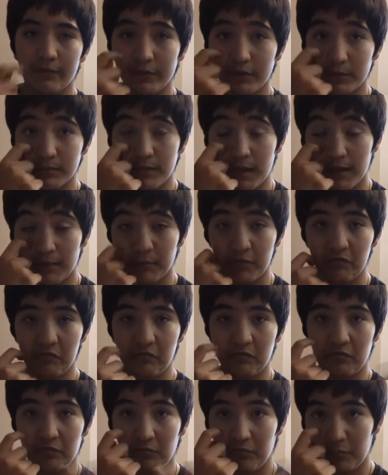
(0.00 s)
some type
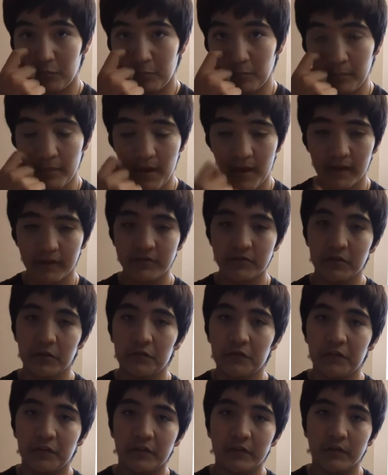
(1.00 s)
of back
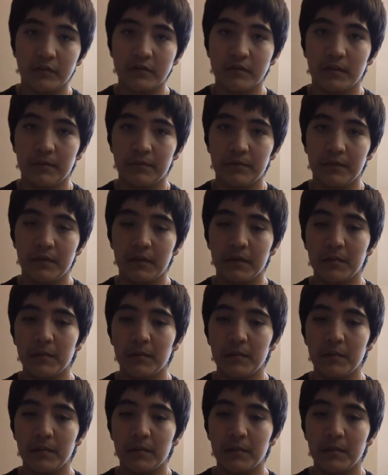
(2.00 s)
surface or something.